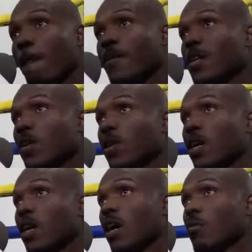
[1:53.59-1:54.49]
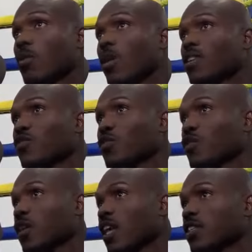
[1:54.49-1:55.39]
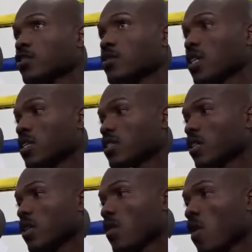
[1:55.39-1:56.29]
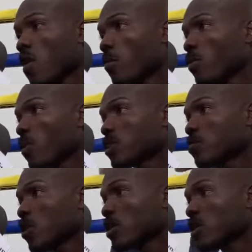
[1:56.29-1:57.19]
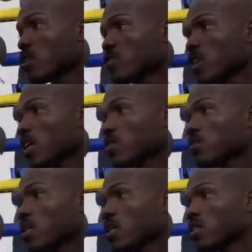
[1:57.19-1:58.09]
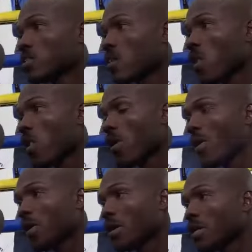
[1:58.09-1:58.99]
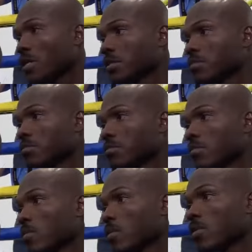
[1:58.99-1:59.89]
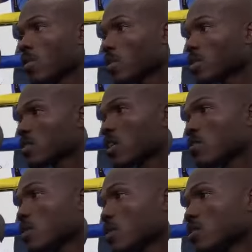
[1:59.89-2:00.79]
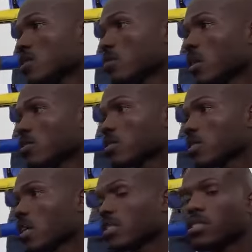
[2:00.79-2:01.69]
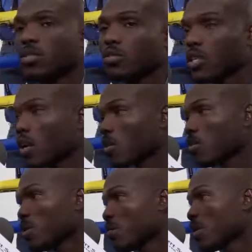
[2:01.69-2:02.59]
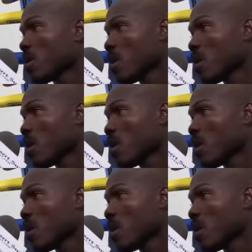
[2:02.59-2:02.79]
You know, uh, I've been watching film for the last two days now. Been watching Marquez for the last two days. Um, you know, yesterday I went to the gym and I was just like, this dude's not going to beat me.